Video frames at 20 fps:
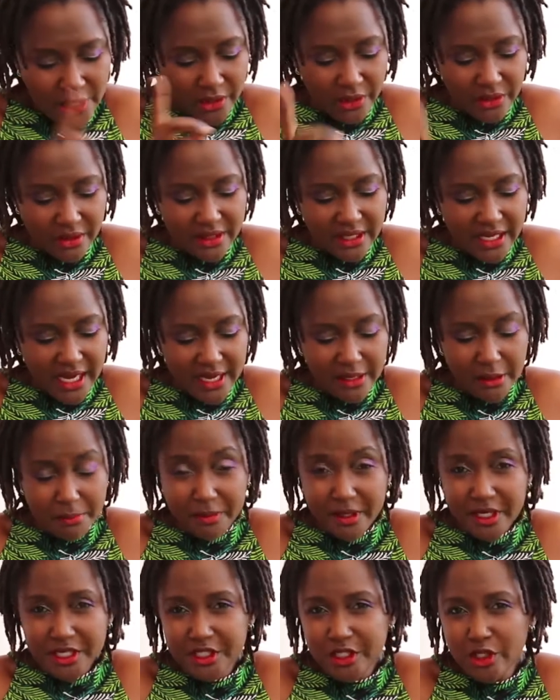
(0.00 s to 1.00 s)
You're the kind of
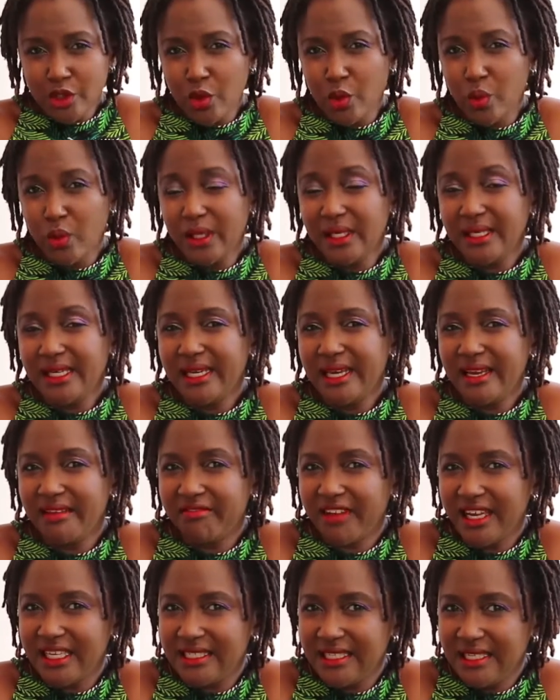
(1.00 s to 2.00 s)
person who will
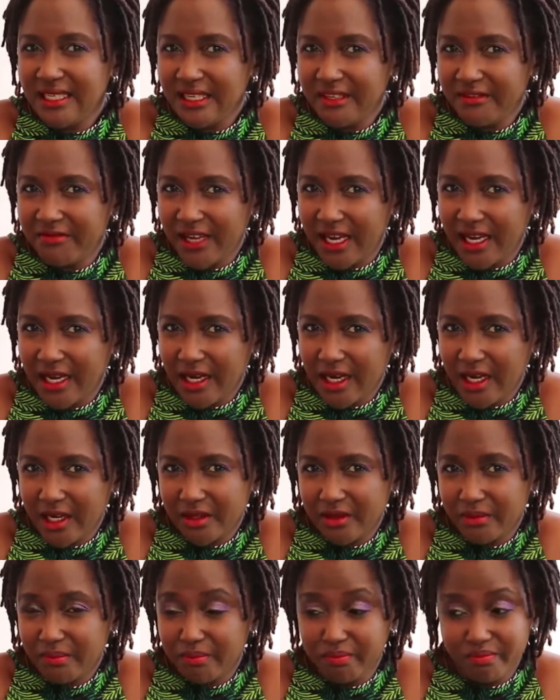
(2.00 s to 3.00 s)
never deliver
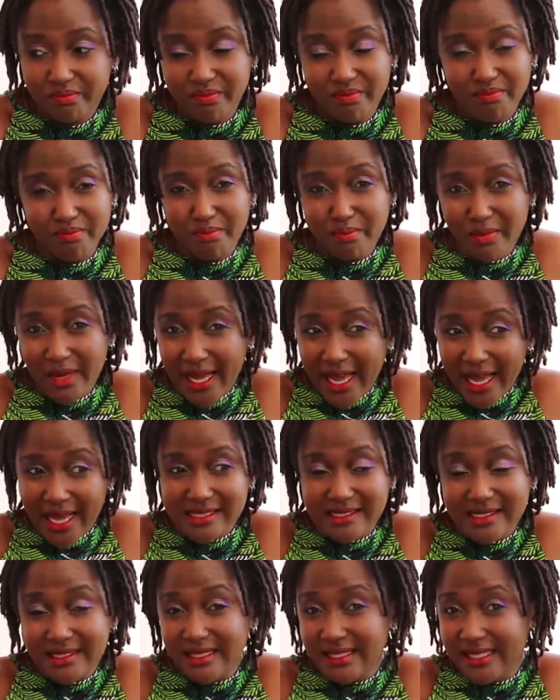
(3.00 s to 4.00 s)

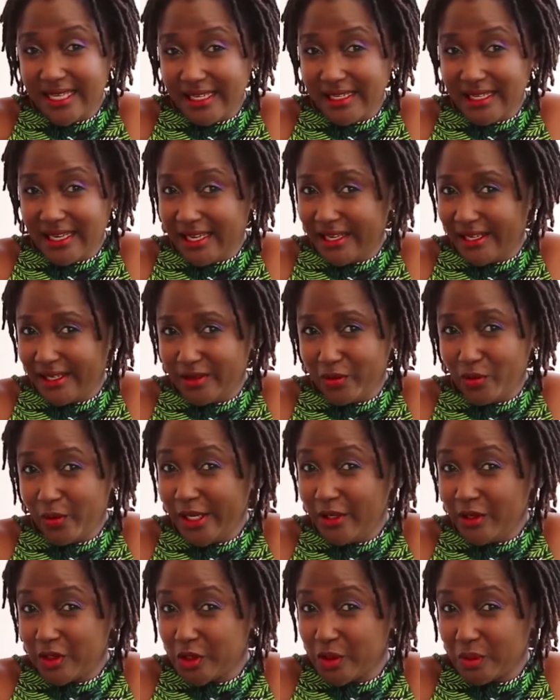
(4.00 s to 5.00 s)
at the deadline
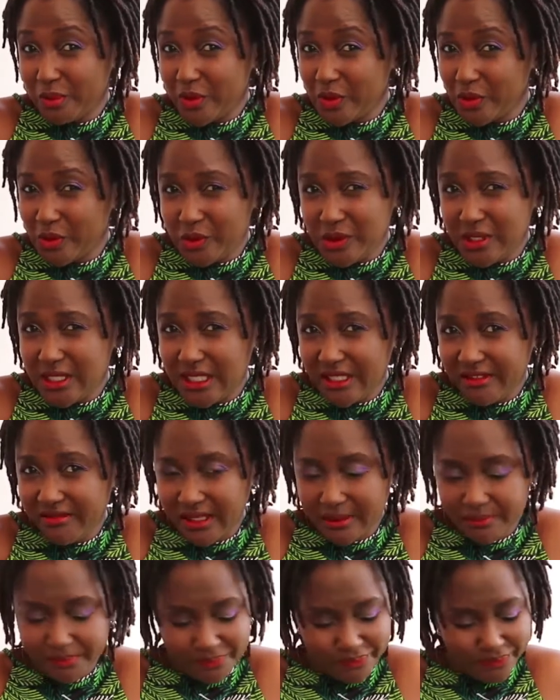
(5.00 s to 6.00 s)
when you're supposed to
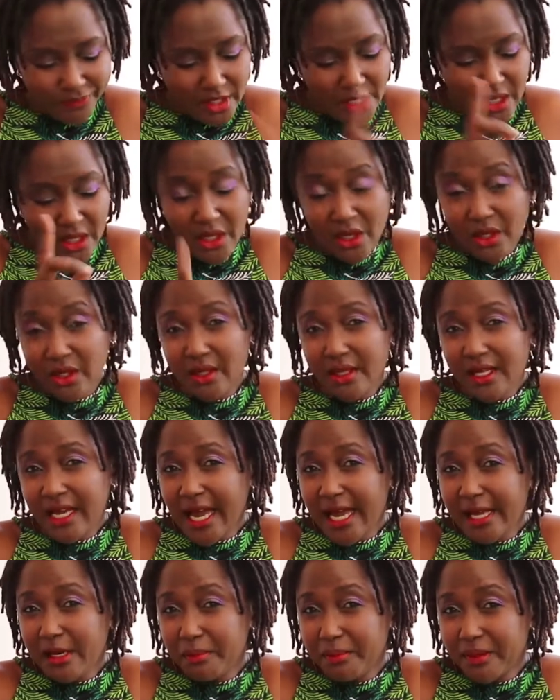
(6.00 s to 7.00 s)
deliver. You're the
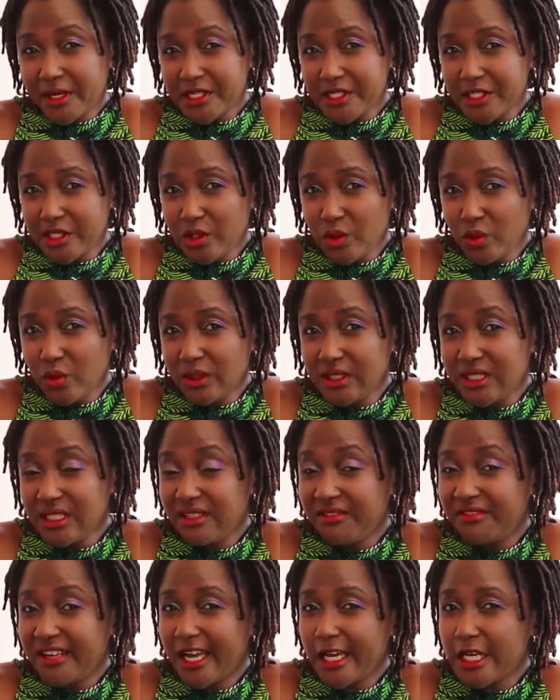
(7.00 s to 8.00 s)
kind of person who will
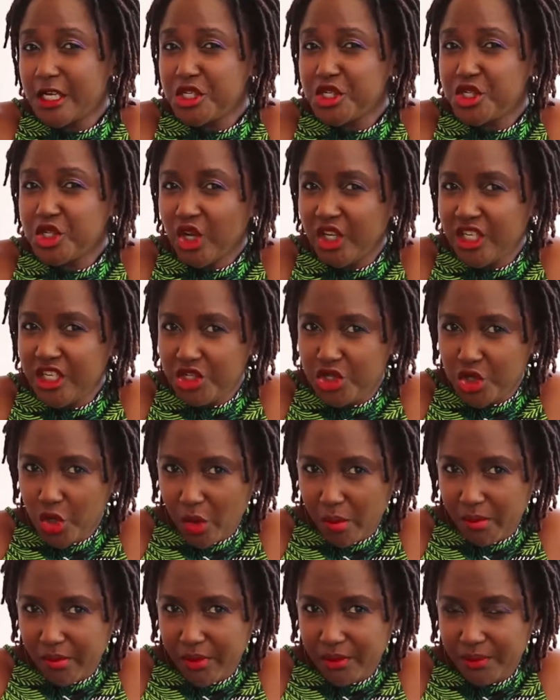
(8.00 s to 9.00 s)
deliver a shoddy job.